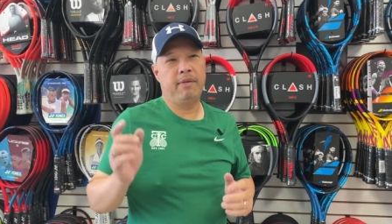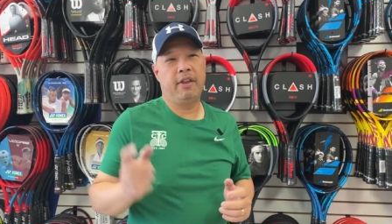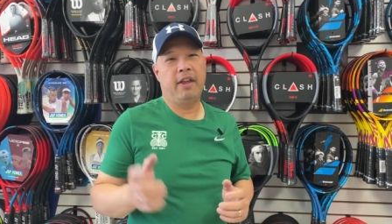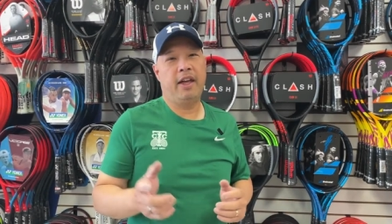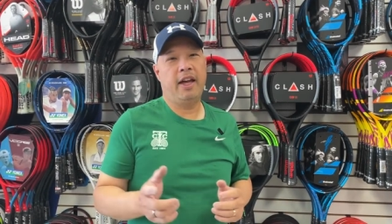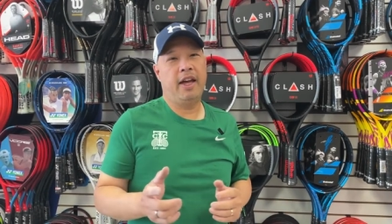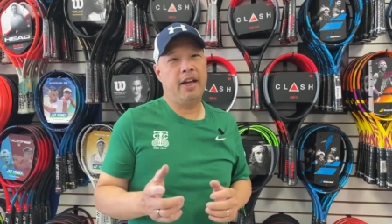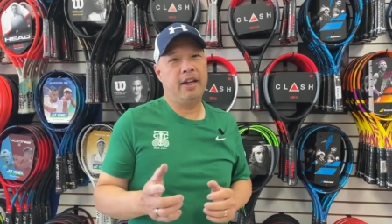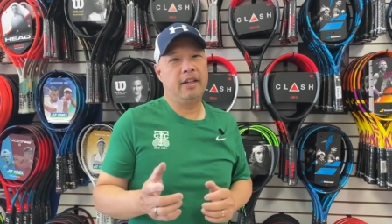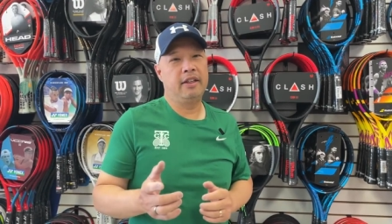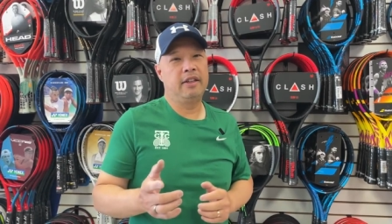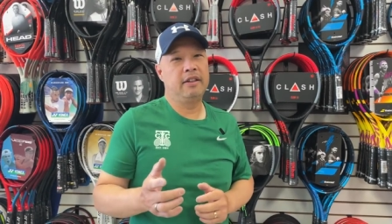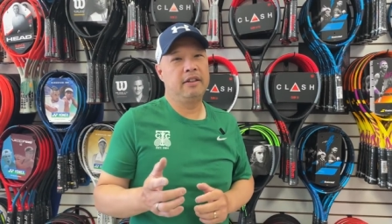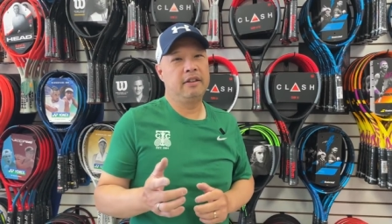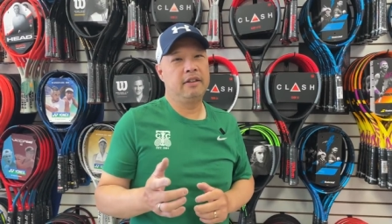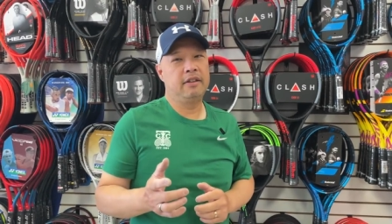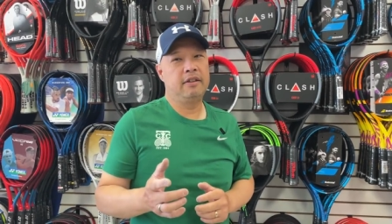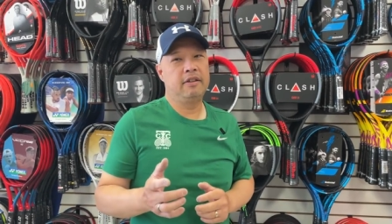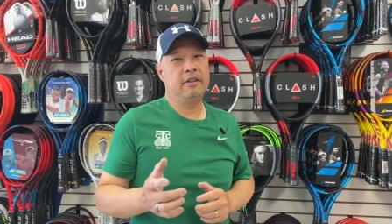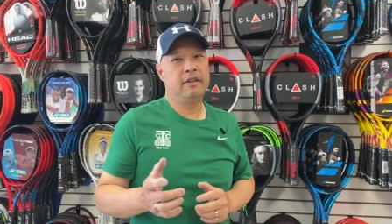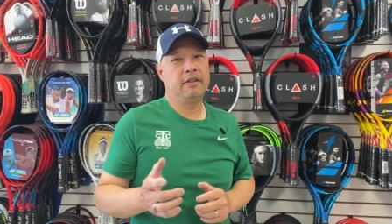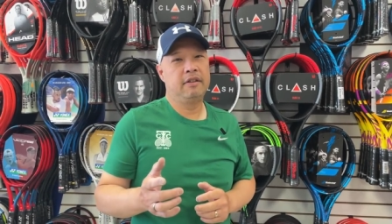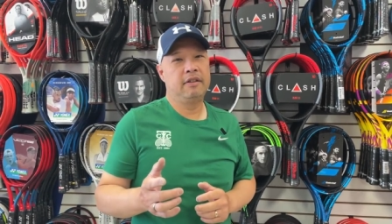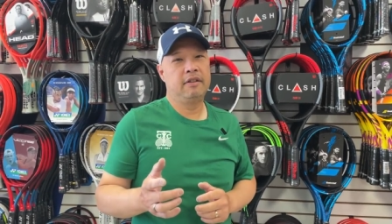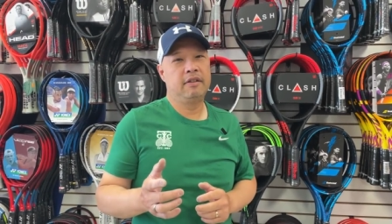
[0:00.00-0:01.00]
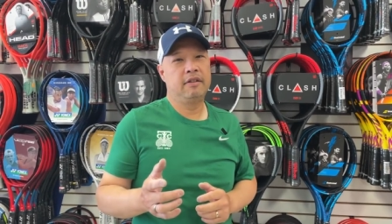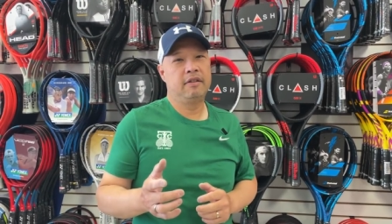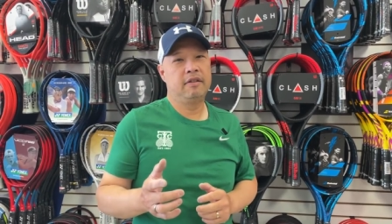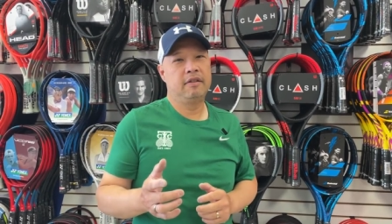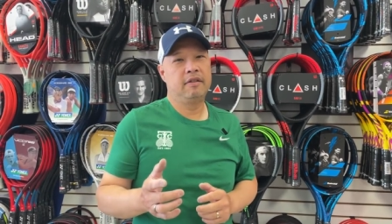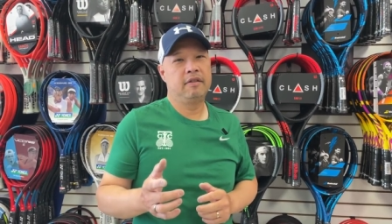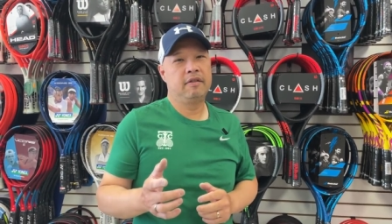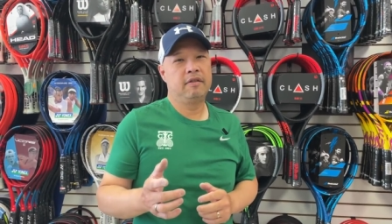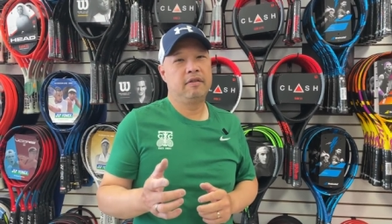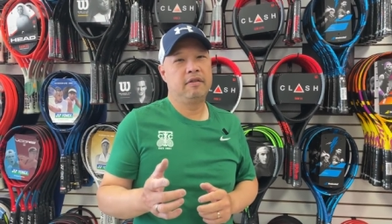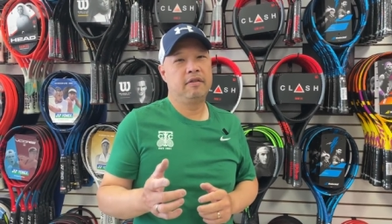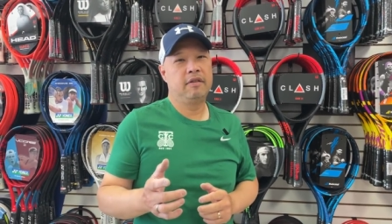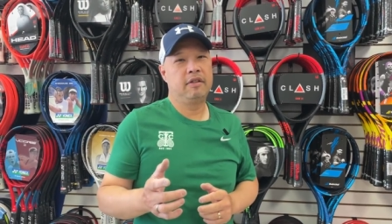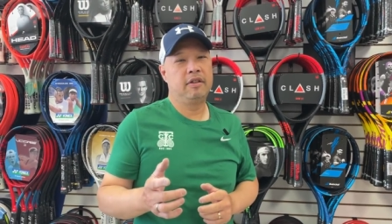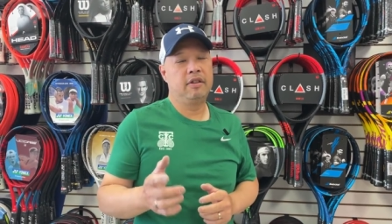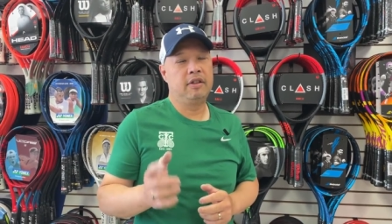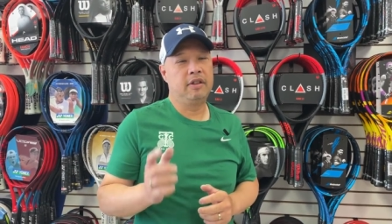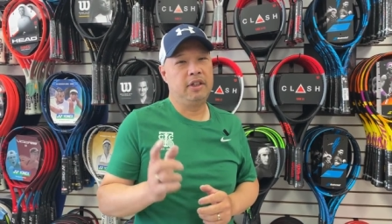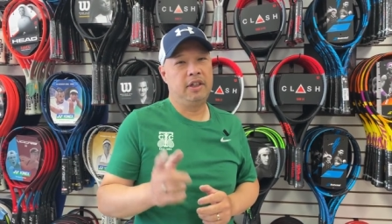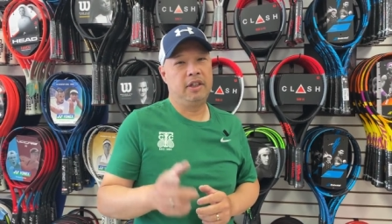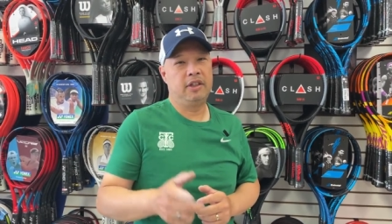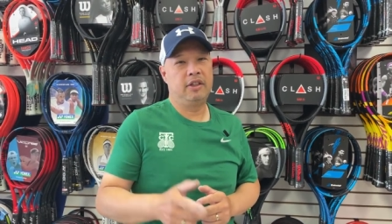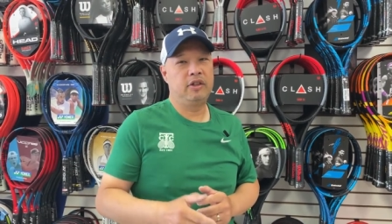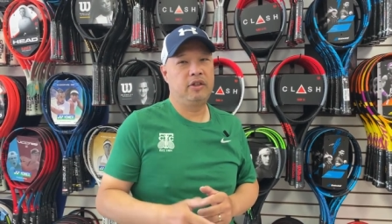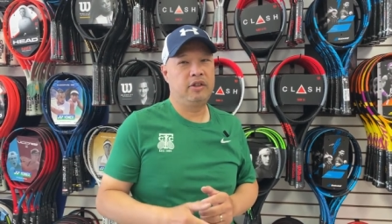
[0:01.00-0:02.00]
that you
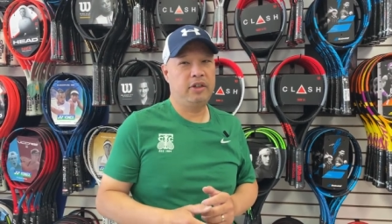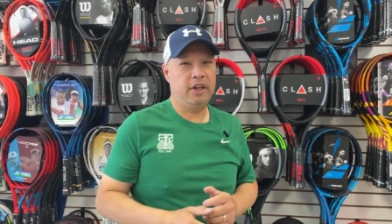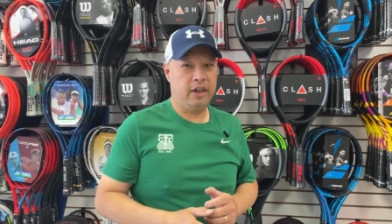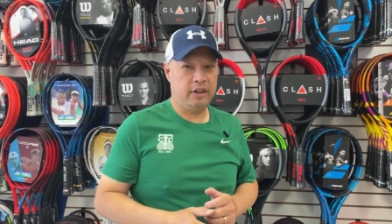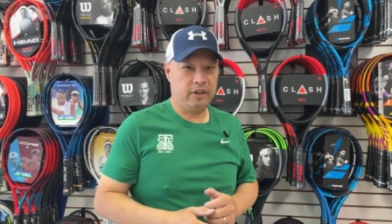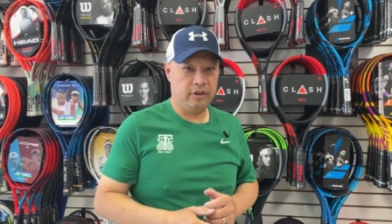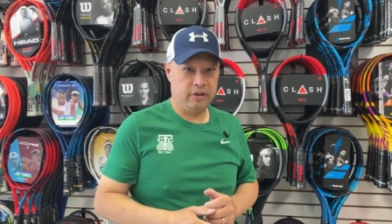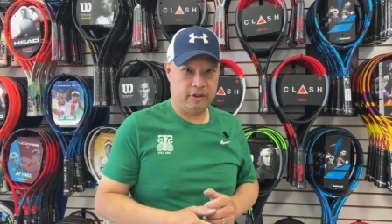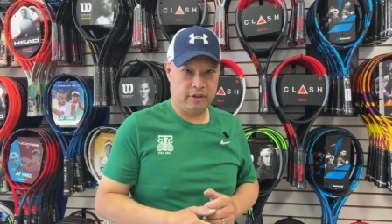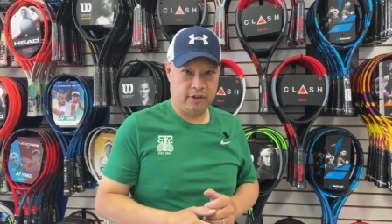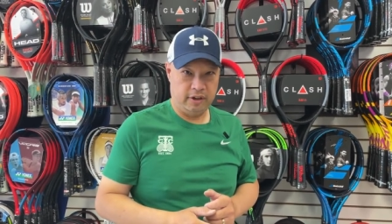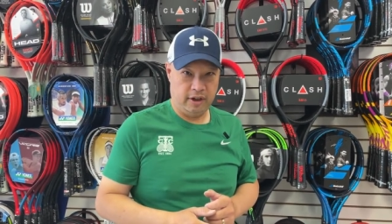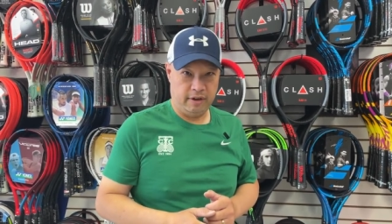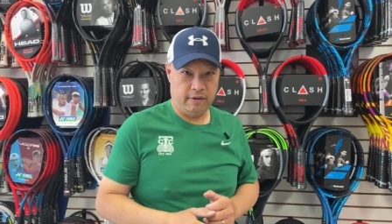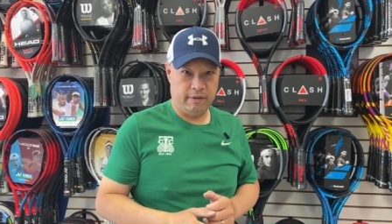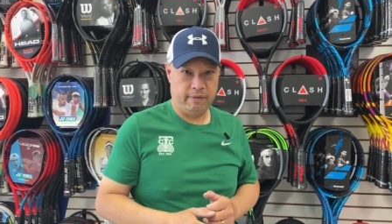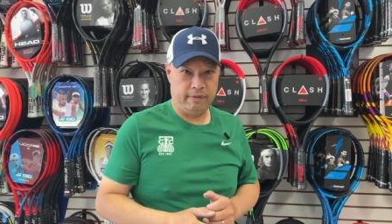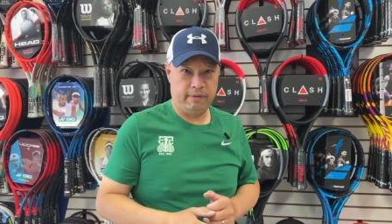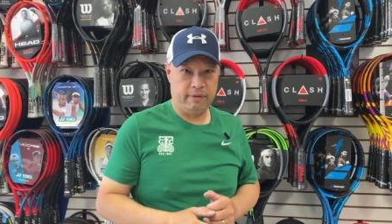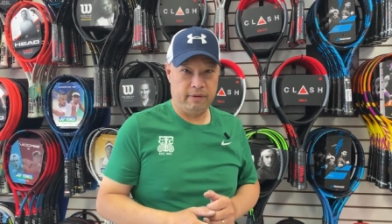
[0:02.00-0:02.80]
need to check yourself